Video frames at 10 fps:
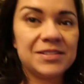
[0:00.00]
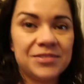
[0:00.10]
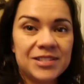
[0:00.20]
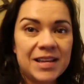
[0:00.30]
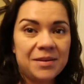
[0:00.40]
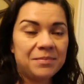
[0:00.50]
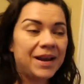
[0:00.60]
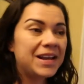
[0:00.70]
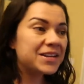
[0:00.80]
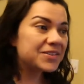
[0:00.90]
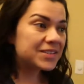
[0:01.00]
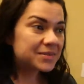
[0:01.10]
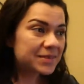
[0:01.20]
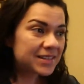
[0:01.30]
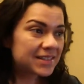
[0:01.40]
so we're saying bye to
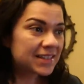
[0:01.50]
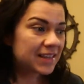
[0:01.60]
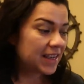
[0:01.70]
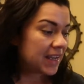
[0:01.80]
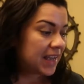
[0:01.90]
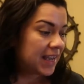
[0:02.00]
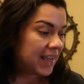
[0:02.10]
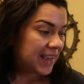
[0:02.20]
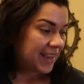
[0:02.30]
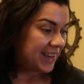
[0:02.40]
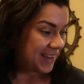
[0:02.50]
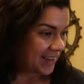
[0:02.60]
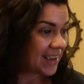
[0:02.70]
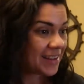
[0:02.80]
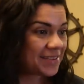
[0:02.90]
Christmas.
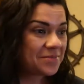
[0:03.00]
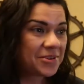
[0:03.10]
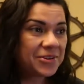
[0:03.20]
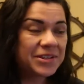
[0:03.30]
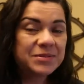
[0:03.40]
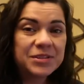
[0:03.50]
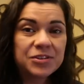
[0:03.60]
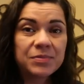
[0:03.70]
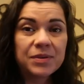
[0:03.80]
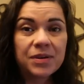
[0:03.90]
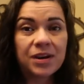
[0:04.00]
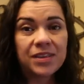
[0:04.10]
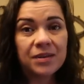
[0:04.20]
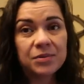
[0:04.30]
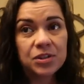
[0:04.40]
yeah, no more Christmas tree, but I
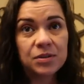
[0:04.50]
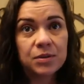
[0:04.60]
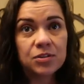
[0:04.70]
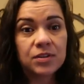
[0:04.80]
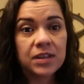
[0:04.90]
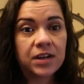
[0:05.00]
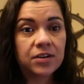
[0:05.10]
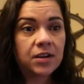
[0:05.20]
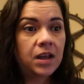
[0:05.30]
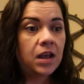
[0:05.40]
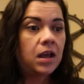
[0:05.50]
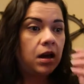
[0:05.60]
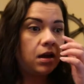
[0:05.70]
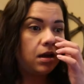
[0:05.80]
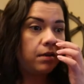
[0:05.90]
think I'm gonna do the big tree later.
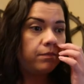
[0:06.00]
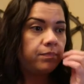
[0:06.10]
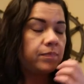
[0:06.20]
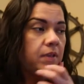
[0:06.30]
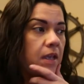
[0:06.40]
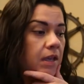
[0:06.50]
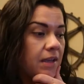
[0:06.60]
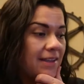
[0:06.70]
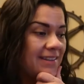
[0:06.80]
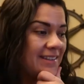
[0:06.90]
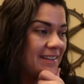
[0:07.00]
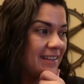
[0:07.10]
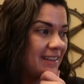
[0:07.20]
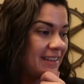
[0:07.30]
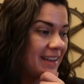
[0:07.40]
Um, and
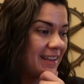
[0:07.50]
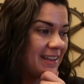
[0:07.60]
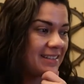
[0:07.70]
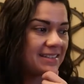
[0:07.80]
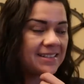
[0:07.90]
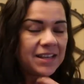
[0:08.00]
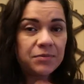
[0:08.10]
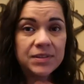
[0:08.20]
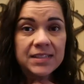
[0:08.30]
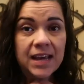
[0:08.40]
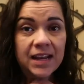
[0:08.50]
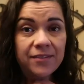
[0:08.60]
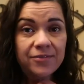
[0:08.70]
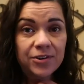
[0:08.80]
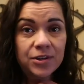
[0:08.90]
yeah, he's he was sad
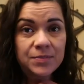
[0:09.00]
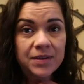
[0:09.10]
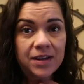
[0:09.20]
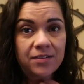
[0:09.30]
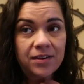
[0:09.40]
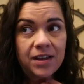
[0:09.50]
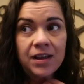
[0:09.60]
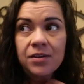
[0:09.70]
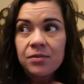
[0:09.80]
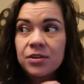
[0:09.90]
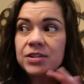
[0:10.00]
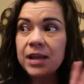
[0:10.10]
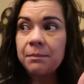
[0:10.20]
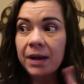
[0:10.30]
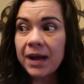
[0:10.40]
at first, but now we're
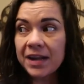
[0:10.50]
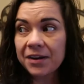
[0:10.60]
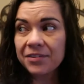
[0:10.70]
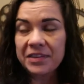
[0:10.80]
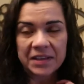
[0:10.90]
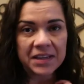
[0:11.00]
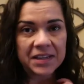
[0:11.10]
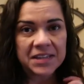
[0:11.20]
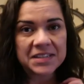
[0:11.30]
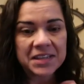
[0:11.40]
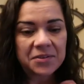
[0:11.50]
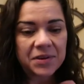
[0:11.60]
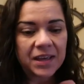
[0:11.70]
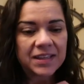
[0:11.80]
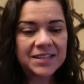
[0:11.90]
saying bye to everything and he said,
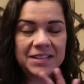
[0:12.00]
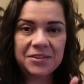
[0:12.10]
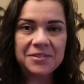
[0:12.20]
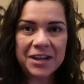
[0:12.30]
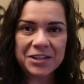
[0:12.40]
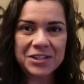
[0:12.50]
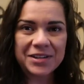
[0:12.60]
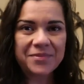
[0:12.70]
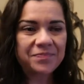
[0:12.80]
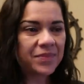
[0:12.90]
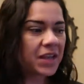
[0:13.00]
okay, see you next year.